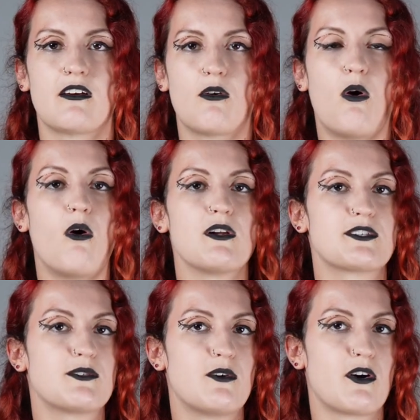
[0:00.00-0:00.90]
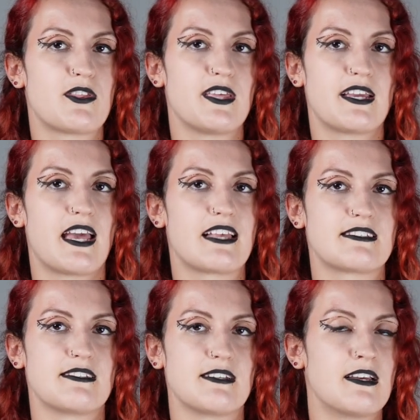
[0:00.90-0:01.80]
called Gothic as
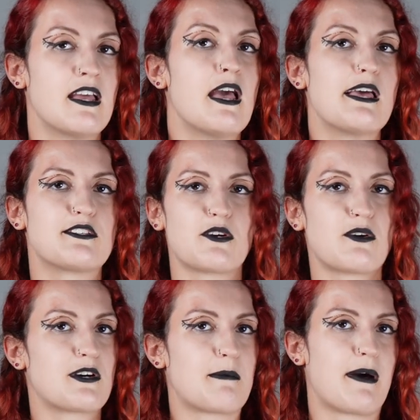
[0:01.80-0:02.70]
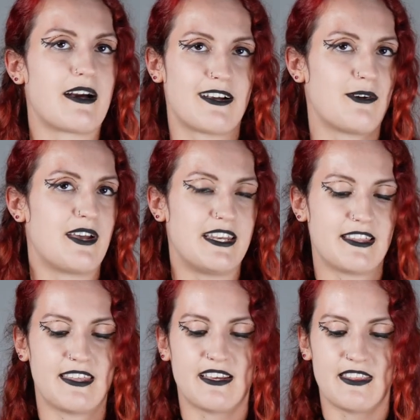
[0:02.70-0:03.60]
a genre marker or
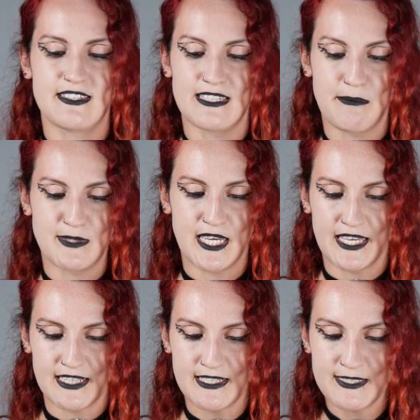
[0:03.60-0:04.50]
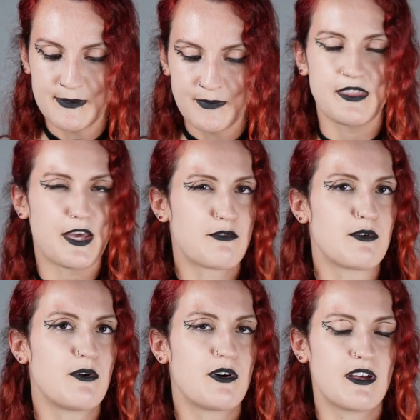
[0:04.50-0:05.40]
anything in the subtitles.
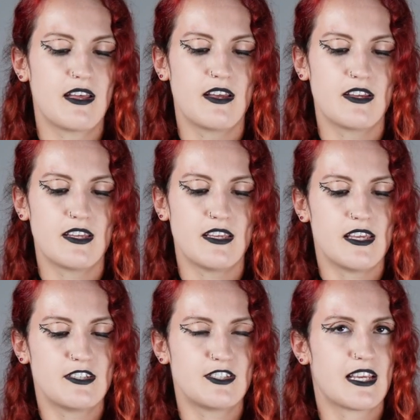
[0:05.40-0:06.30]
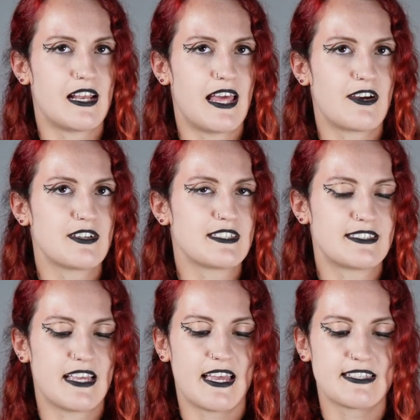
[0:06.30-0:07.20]
Therefore, E.G. Clery
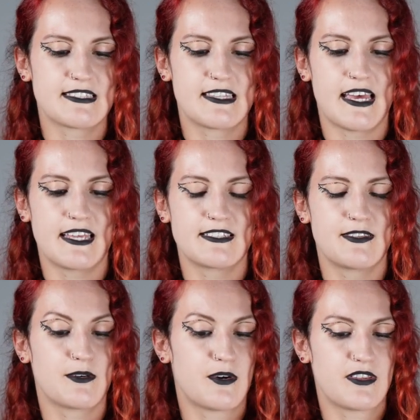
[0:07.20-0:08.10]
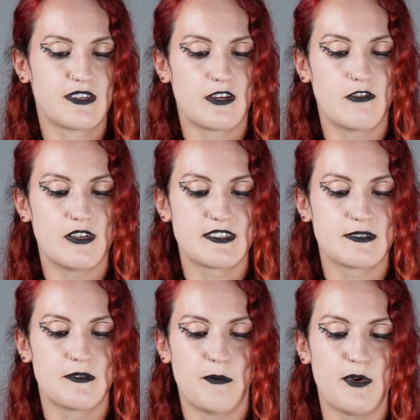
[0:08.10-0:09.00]
says that the Gothic novel is
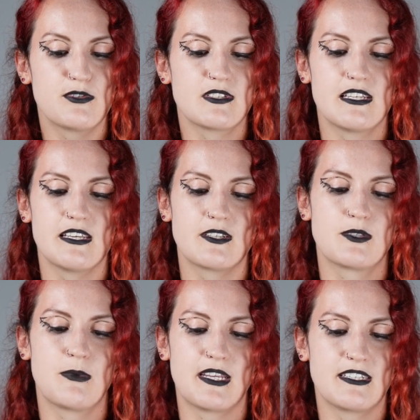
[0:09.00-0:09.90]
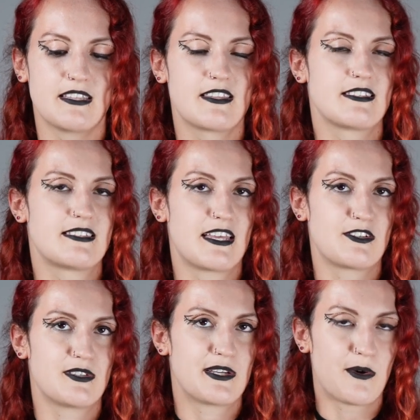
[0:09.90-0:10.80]
mostly a 20th
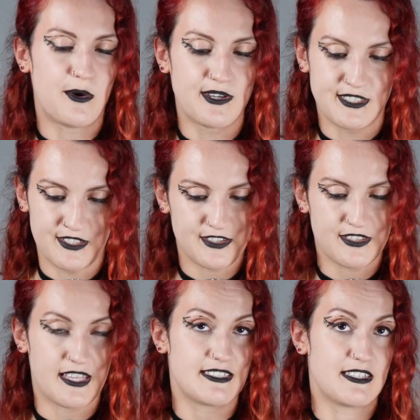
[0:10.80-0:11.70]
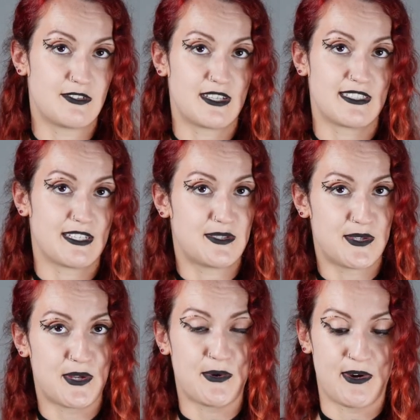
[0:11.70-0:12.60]
century coinage. That's interesting to
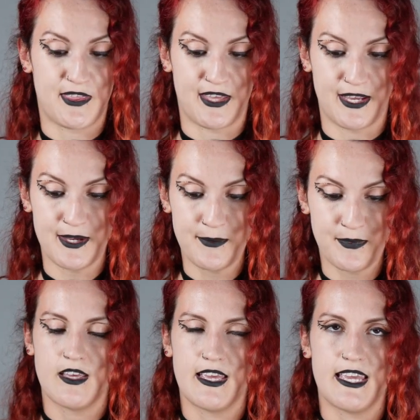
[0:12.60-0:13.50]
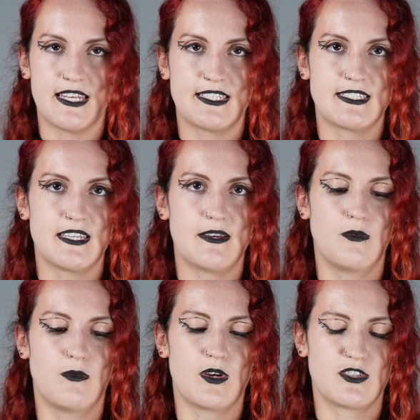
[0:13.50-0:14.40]
know, I think. It
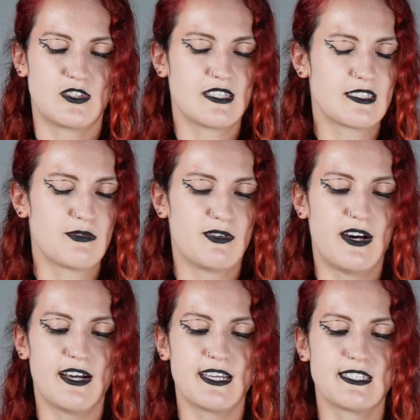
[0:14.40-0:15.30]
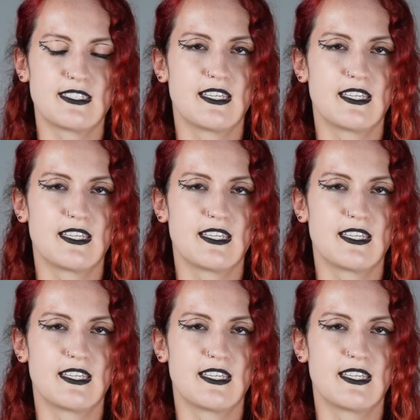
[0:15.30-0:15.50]
was justified